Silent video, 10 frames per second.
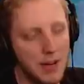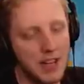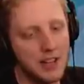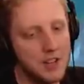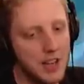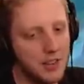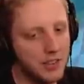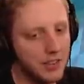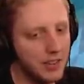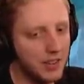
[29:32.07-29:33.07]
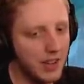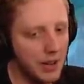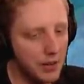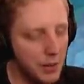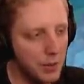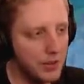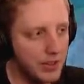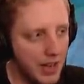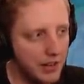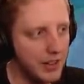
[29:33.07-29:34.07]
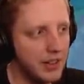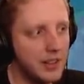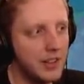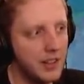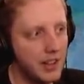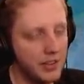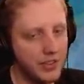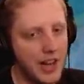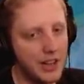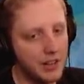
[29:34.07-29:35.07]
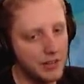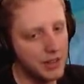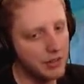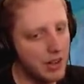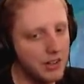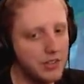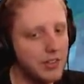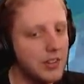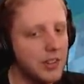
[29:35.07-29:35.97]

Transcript: my ender chest, I would always carry a stack of ender eyes.